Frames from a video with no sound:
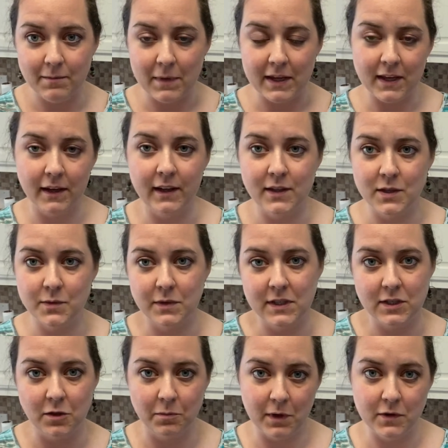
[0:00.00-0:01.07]
my youngest was
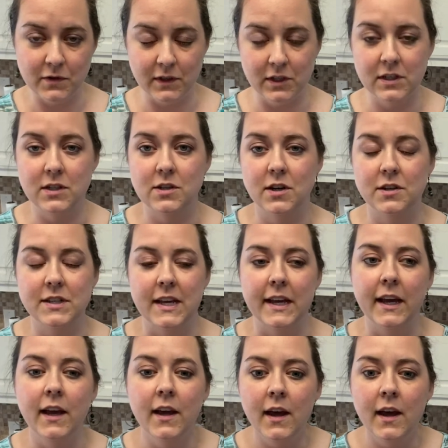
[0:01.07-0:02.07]
still mostly just nursing,